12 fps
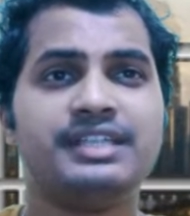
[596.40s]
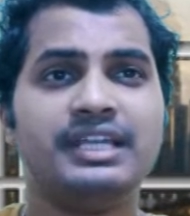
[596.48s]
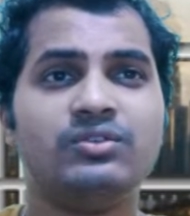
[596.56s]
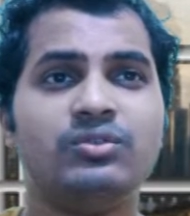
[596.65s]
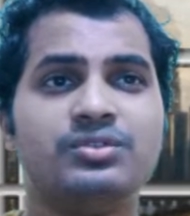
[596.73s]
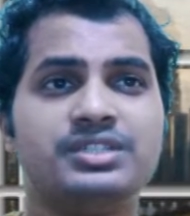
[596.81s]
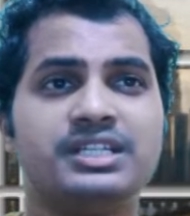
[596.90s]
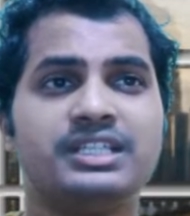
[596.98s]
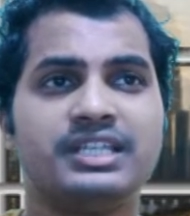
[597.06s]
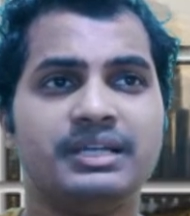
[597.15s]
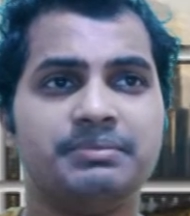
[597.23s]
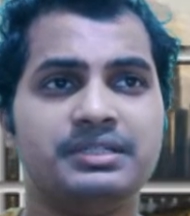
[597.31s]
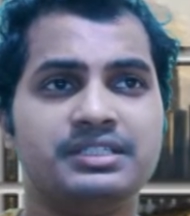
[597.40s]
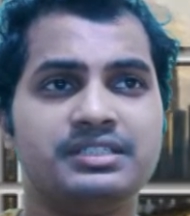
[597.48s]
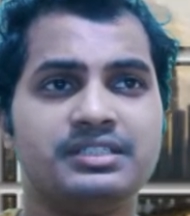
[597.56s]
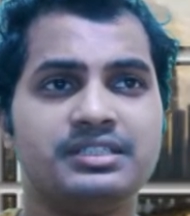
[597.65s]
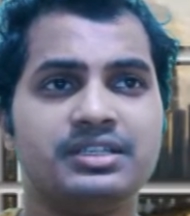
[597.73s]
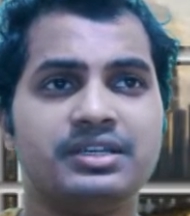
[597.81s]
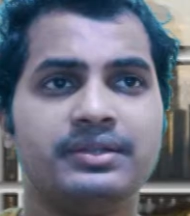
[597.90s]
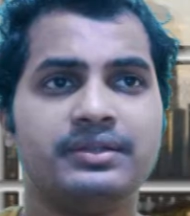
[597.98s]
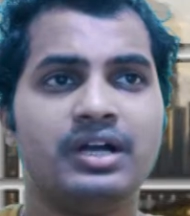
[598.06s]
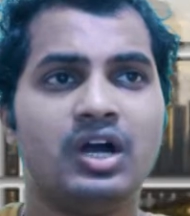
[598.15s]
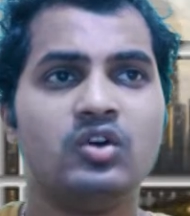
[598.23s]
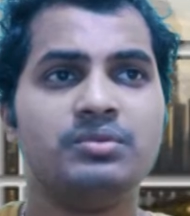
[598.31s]
There are many different
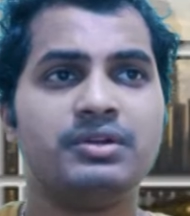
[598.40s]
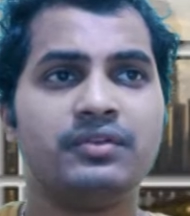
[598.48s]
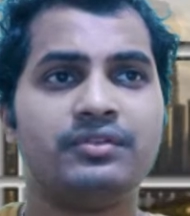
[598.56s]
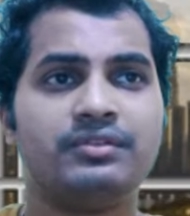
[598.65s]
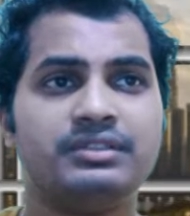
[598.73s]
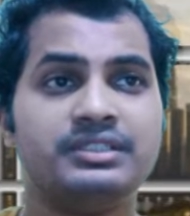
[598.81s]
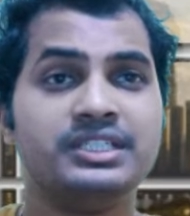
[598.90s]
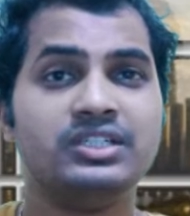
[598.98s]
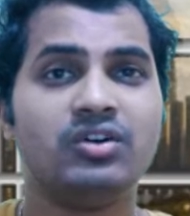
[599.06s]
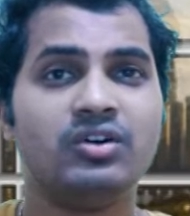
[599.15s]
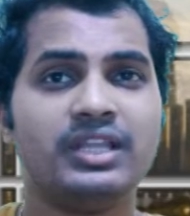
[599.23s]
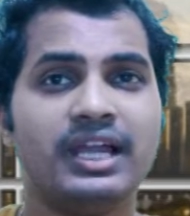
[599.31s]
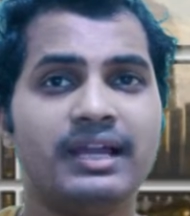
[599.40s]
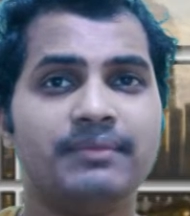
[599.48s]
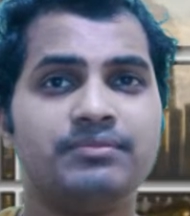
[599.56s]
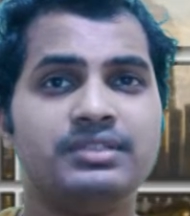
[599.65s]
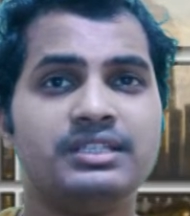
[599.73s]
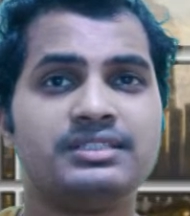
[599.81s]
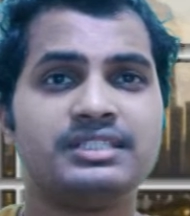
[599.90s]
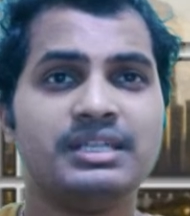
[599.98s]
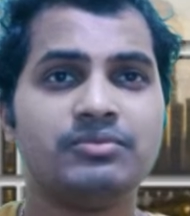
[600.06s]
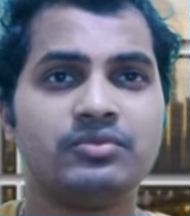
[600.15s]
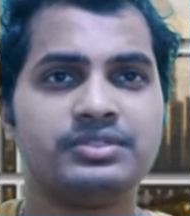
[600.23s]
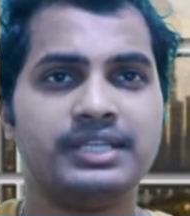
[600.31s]
psychological therapies. However,
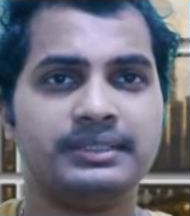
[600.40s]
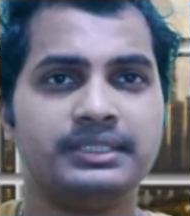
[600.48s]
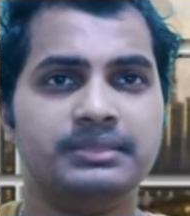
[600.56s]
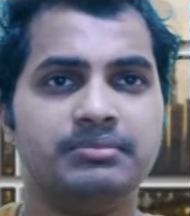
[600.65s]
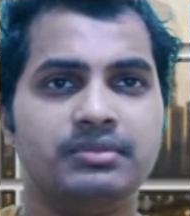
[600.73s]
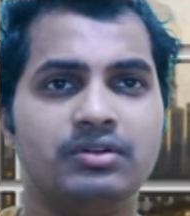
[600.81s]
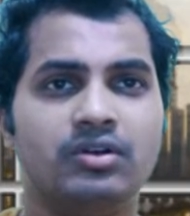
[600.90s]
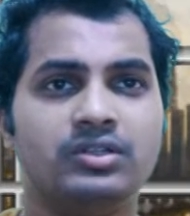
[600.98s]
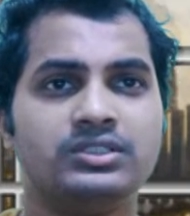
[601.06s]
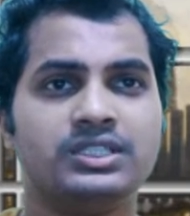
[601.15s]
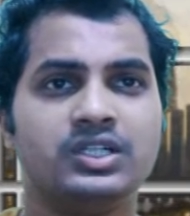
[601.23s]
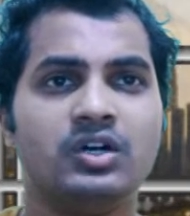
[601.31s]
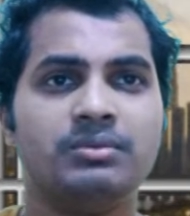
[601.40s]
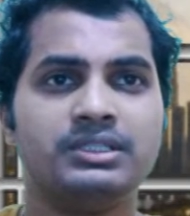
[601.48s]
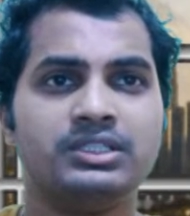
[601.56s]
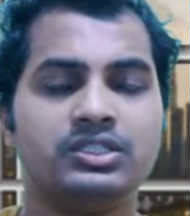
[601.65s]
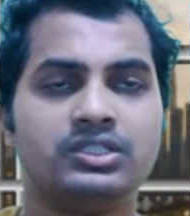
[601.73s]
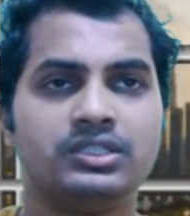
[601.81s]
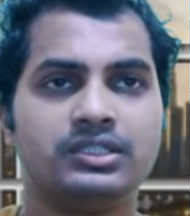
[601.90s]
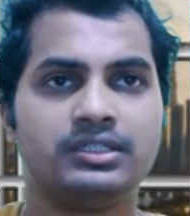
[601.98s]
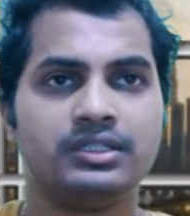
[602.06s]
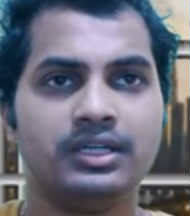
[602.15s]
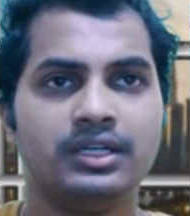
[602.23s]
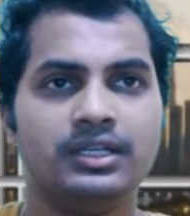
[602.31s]
they all have the same objective
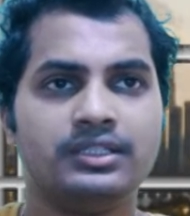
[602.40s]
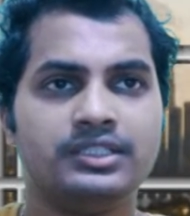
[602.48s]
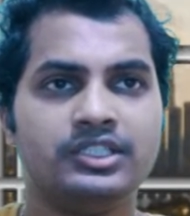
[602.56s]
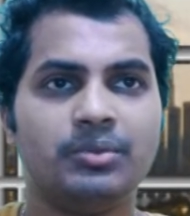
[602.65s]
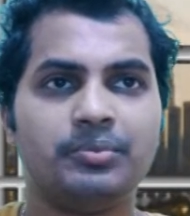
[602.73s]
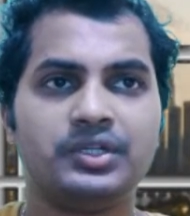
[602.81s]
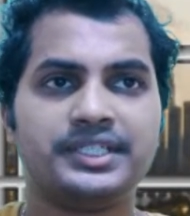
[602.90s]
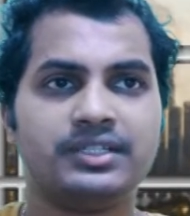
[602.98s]
on common